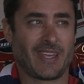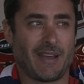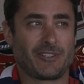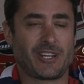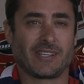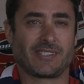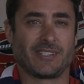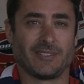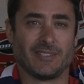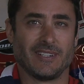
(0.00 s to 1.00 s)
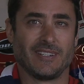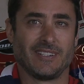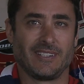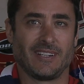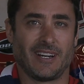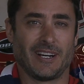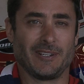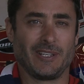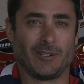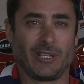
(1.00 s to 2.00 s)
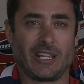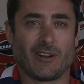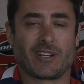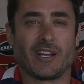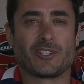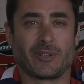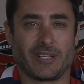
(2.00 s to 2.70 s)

have a chance to uh, you know, lead our country